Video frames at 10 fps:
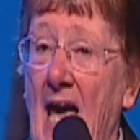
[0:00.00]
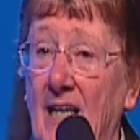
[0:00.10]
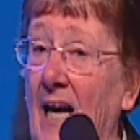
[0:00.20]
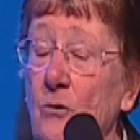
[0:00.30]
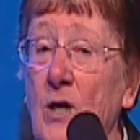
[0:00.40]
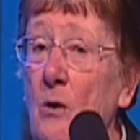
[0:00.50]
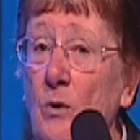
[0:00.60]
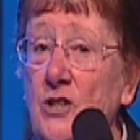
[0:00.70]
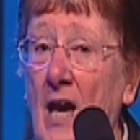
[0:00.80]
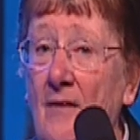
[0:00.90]
And I don't care
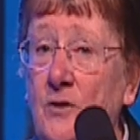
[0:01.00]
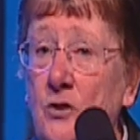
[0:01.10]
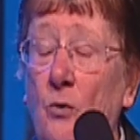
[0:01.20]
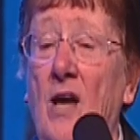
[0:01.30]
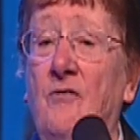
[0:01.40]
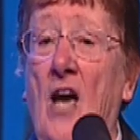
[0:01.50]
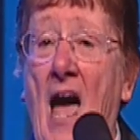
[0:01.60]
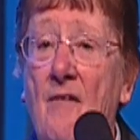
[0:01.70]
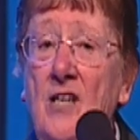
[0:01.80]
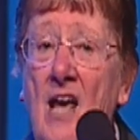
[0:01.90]
what you have to do. If you
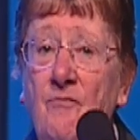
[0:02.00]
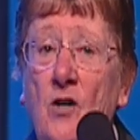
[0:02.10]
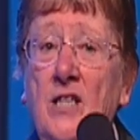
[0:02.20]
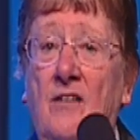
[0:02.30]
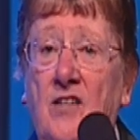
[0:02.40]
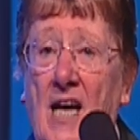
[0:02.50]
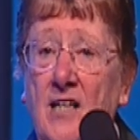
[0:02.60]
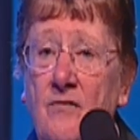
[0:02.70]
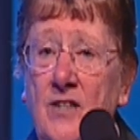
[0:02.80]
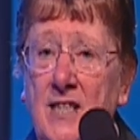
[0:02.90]
haven't had fun at the
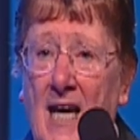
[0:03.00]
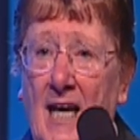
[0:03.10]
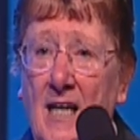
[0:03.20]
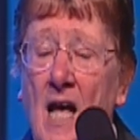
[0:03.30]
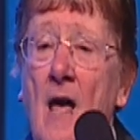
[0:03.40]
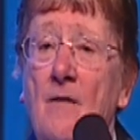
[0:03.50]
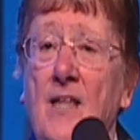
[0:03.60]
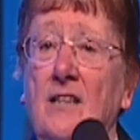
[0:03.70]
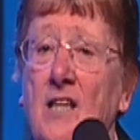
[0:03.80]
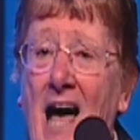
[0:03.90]
end of the day,
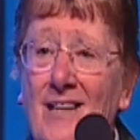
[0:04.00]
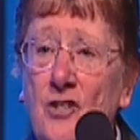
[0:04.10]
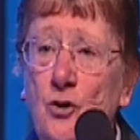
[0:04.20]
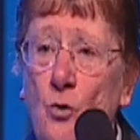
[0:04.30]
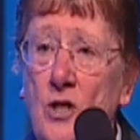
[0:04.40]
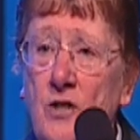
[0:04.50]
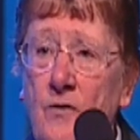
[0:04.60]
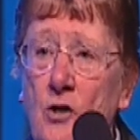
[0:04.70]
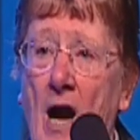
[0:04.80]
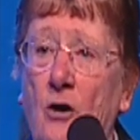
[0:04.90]
then lock the doors
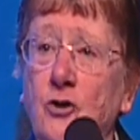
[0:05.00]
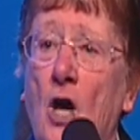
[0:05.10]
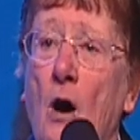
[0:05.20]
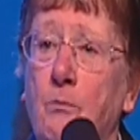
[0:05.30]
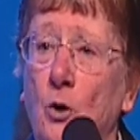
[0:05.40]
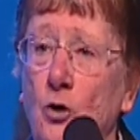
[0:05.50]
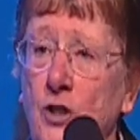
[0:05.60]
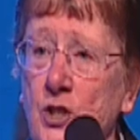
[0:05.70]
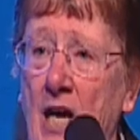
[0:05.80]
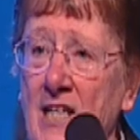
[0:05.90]
of your house, pull
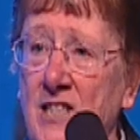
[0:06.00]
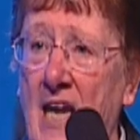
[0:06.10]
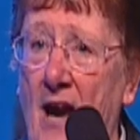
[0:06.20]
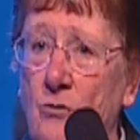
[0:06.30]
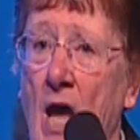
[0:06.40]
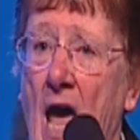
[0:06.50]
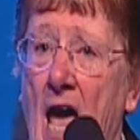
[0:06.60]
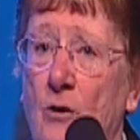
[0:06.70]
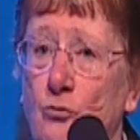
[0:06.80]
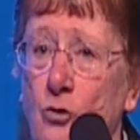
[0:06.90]
the shades down,
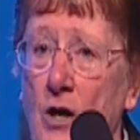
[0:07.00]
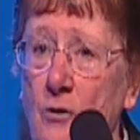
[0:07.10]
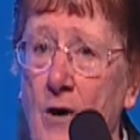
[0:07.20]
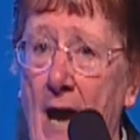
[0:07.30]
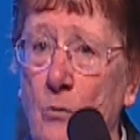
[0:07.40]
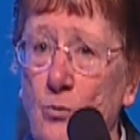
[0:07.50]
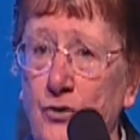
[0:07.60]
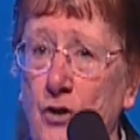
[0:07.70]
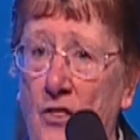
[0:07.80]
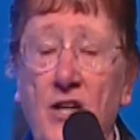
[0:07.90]
and run around
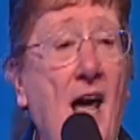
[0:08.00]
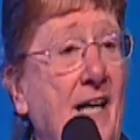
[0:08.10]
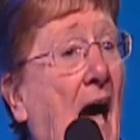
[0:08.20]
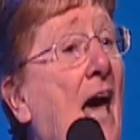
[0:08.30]
with nothing on.